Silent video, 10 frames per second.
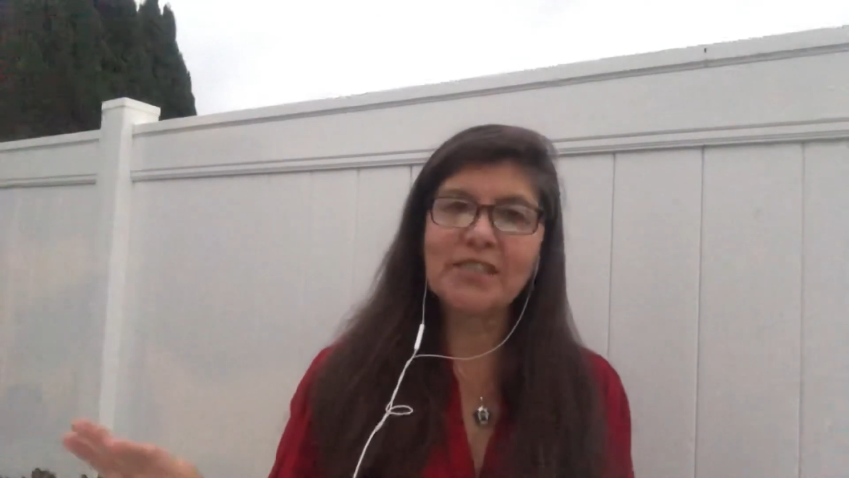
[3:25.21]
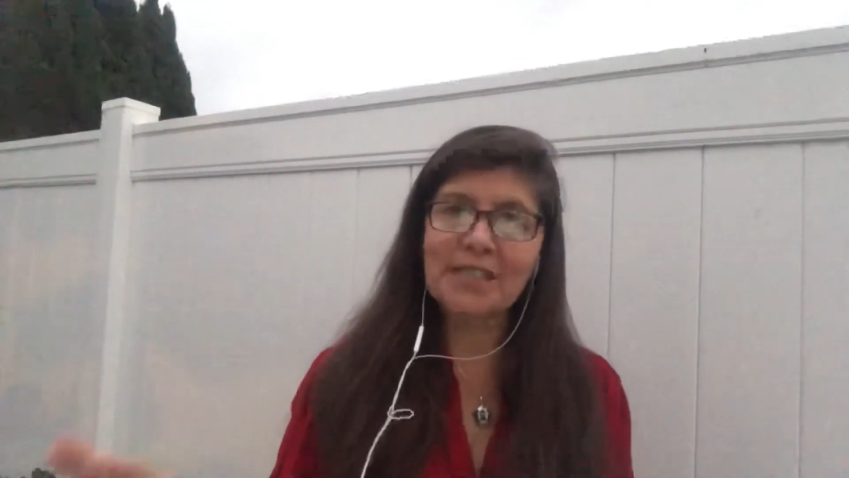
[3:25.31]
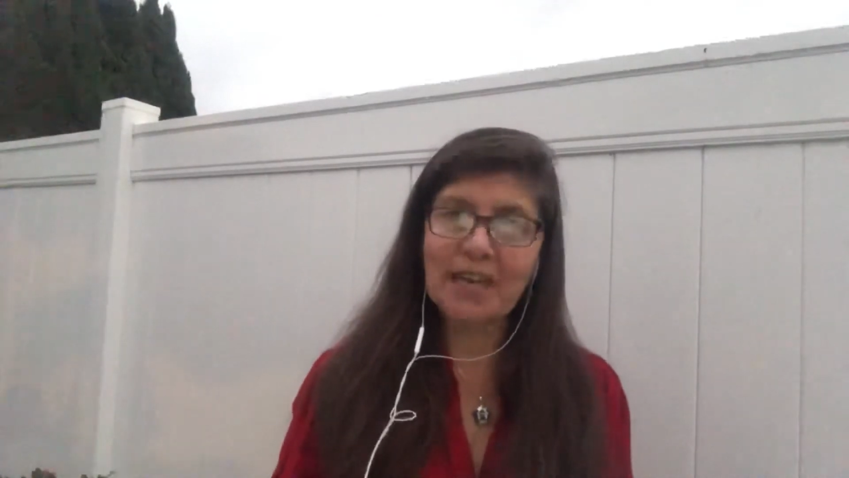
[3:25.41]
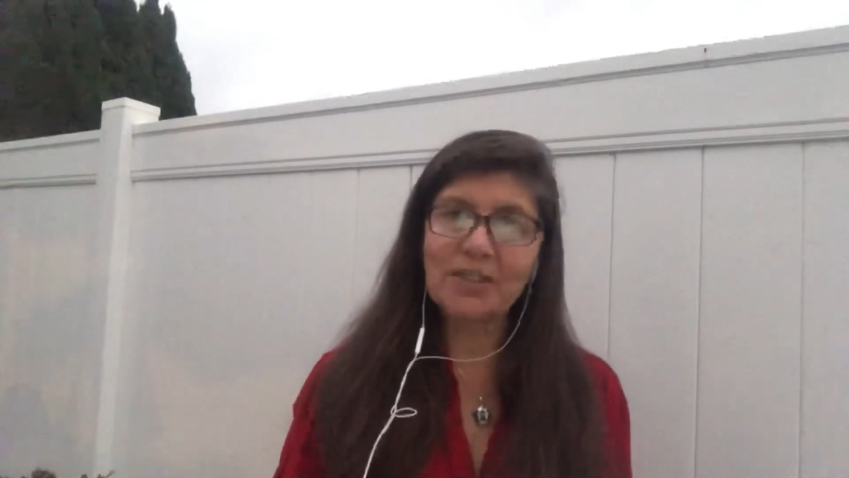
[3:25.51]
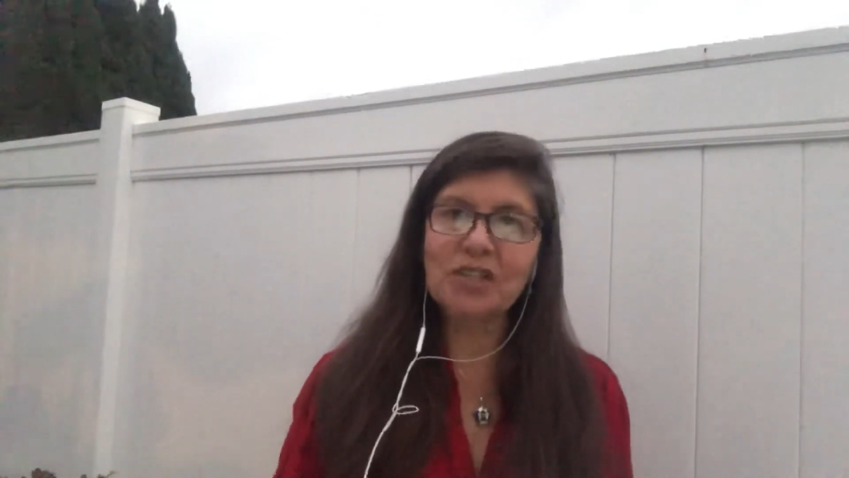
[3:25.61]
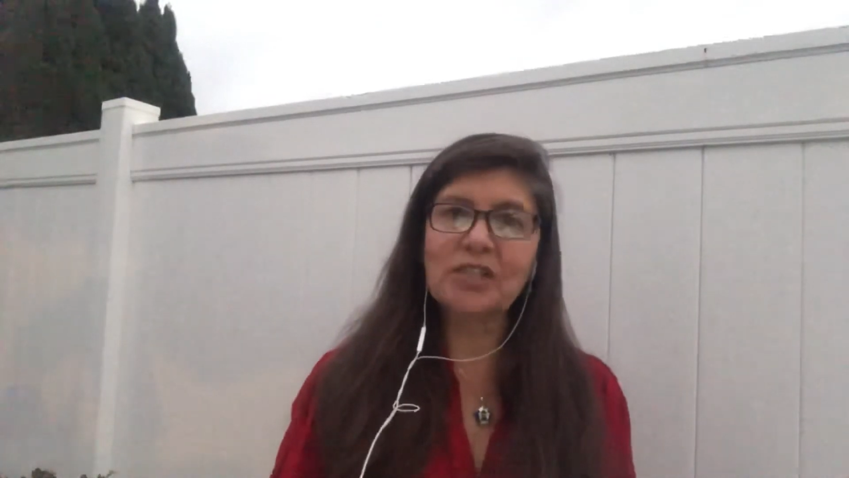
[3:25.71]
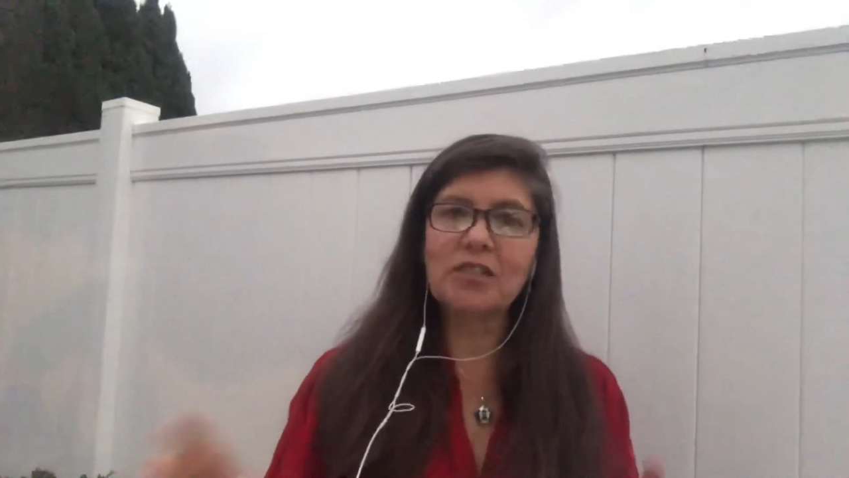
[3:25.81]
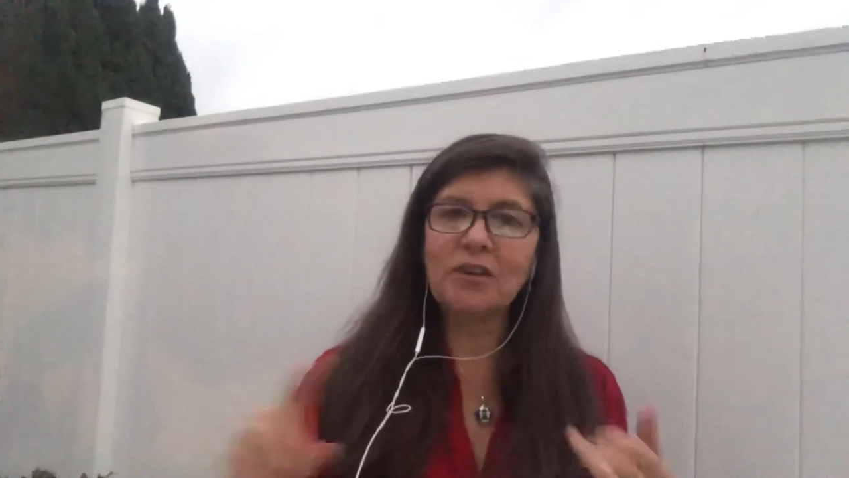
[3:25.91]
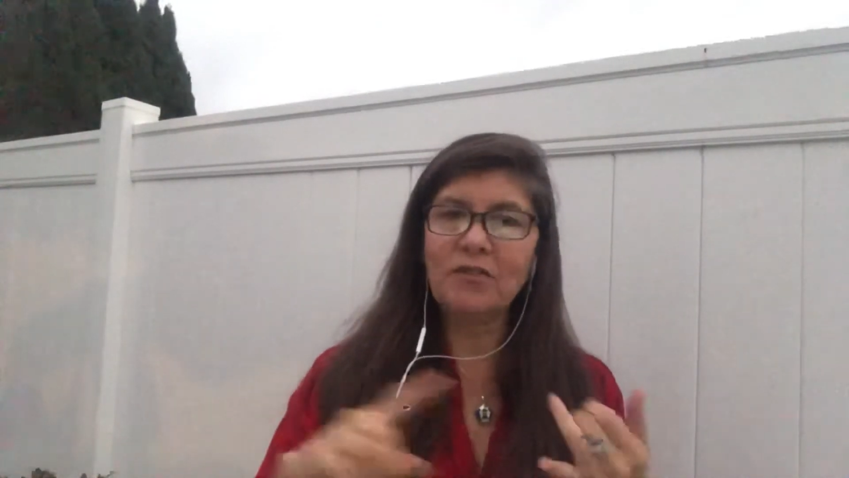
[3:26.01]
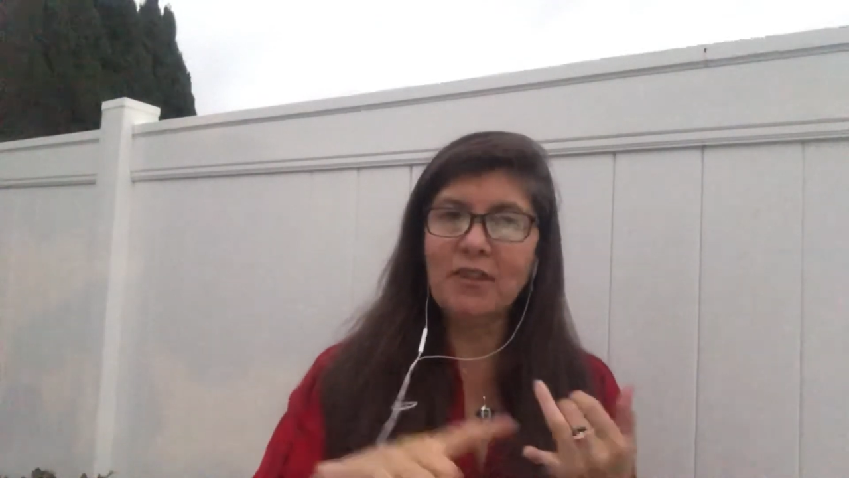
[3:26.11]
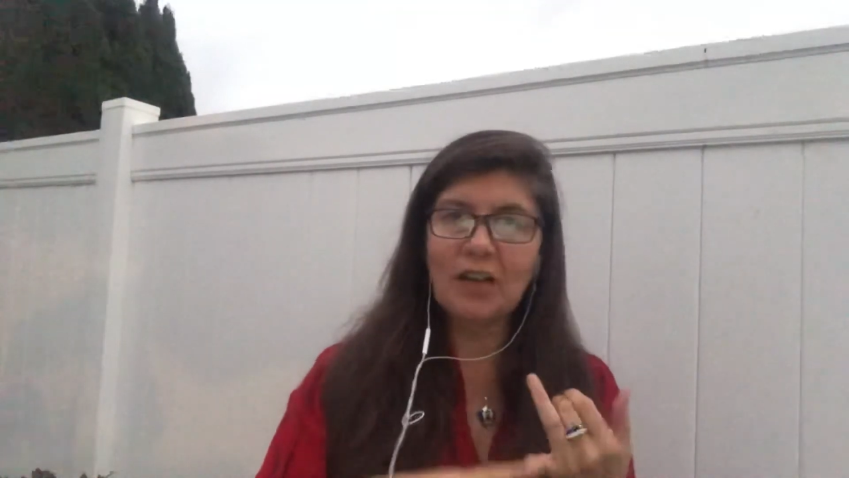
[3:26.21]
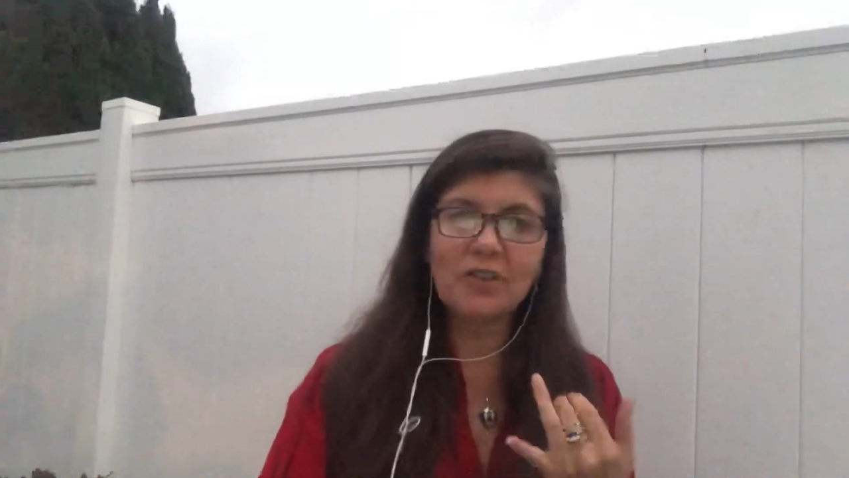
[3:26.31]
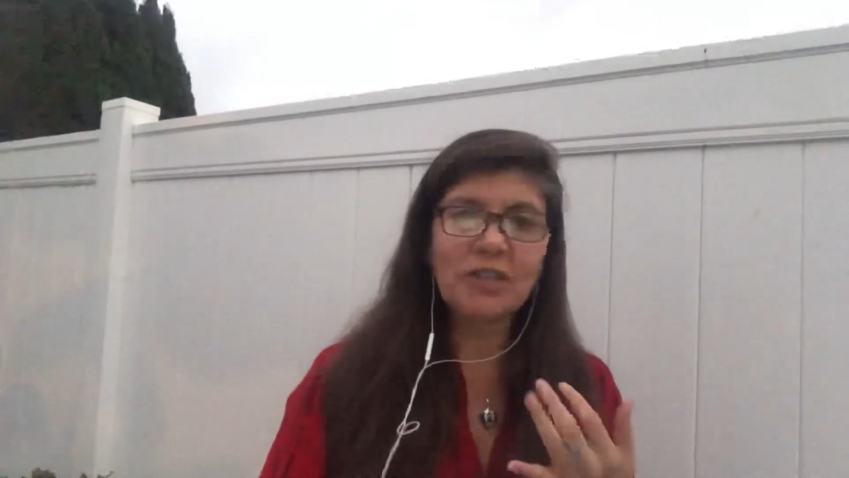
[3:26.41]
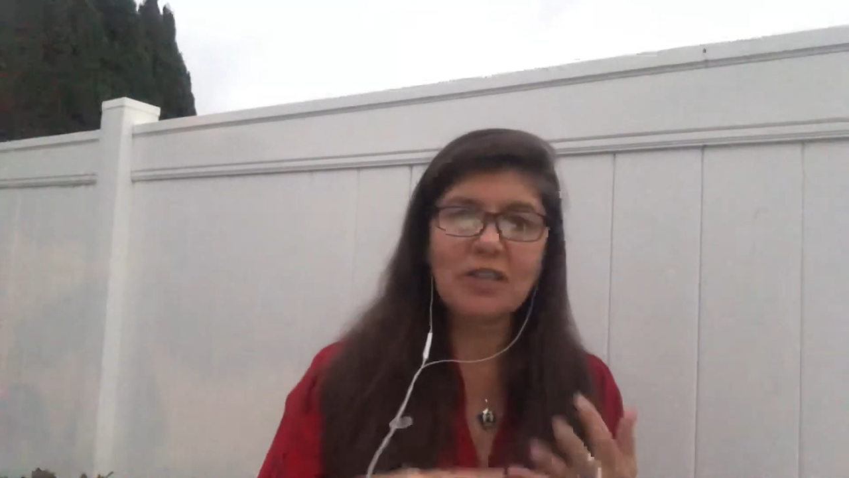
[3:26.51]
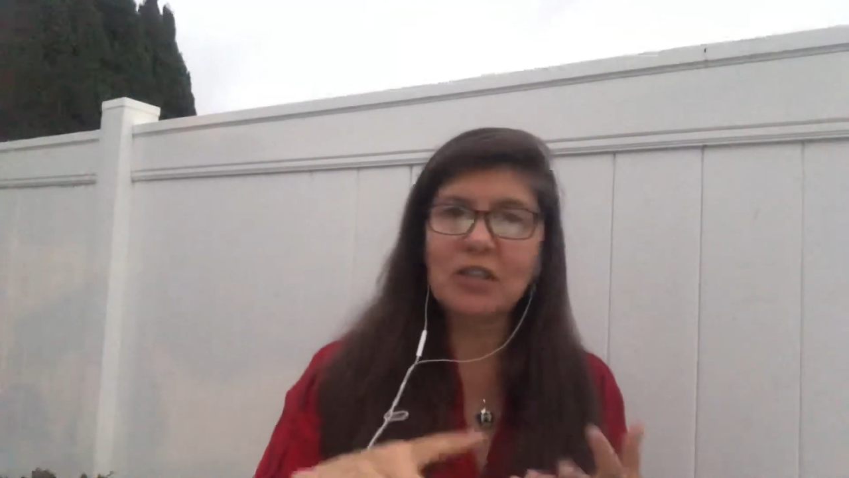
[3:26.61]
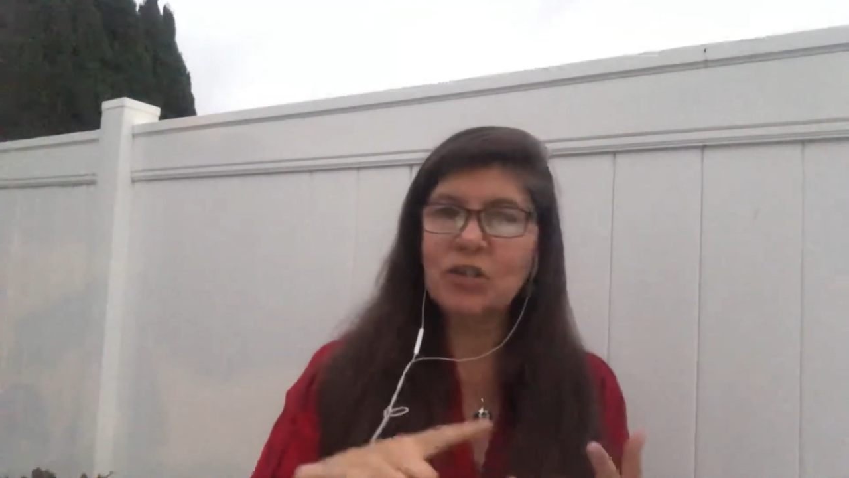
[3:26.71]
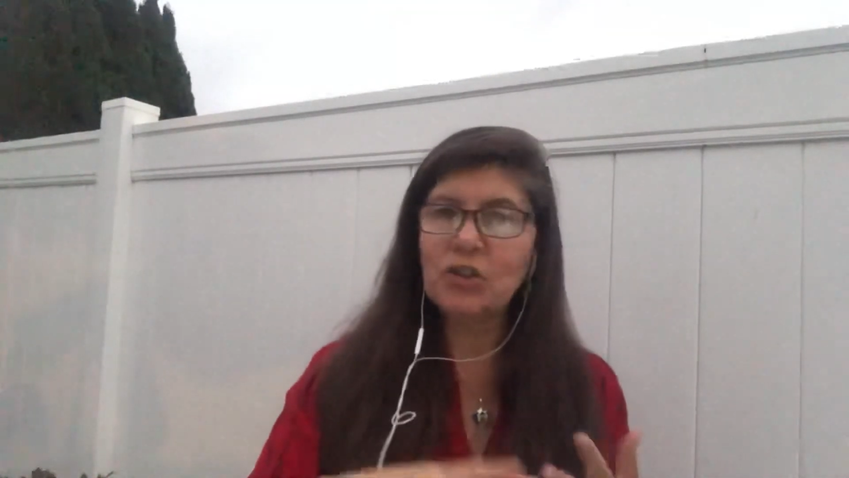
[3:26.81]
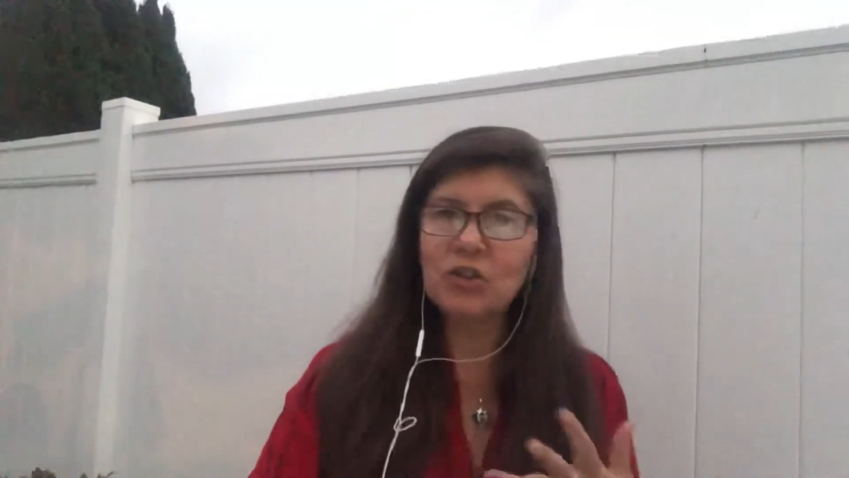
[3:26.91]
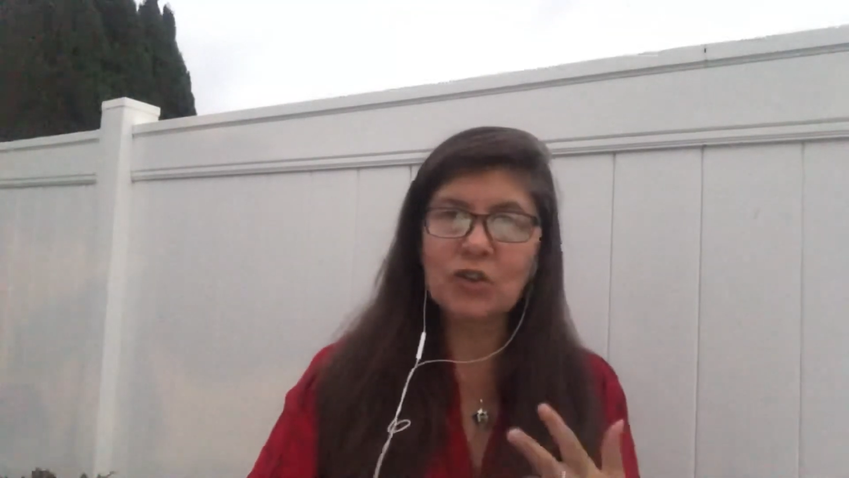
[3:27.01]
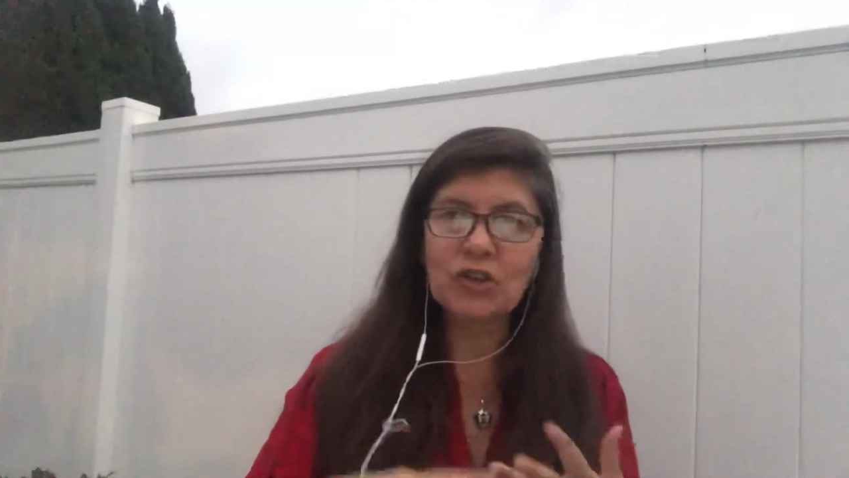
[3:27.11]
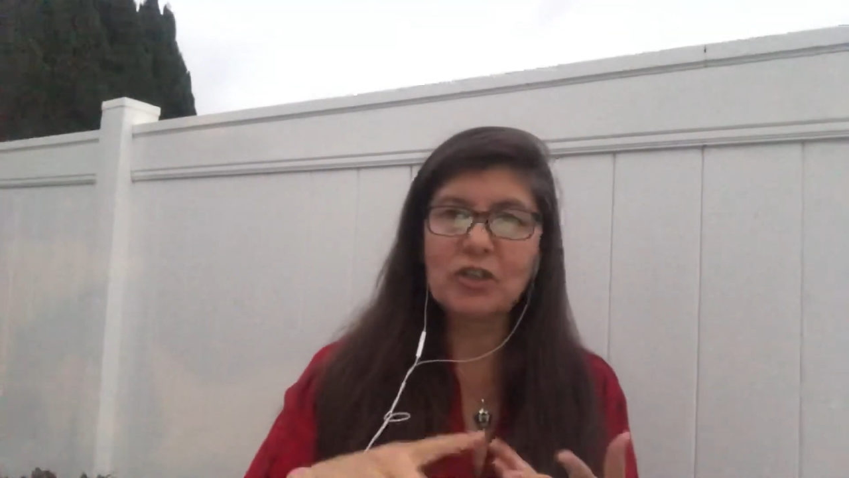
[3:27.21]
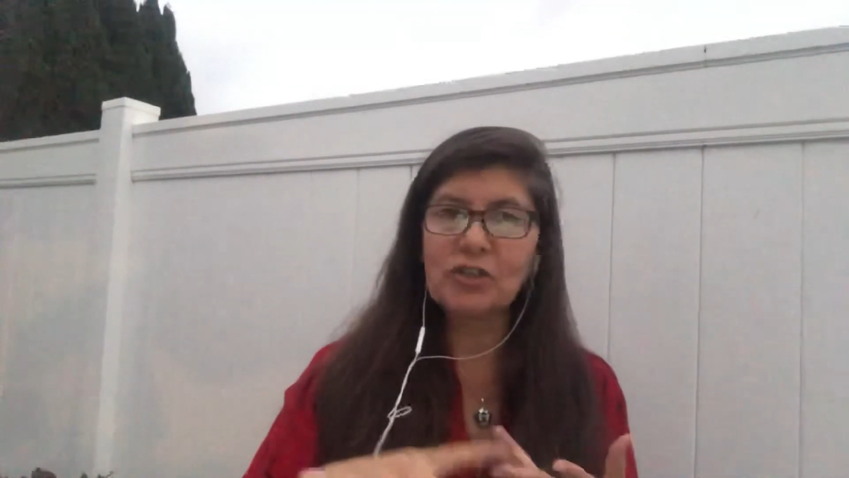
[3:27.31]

centers of London, New York,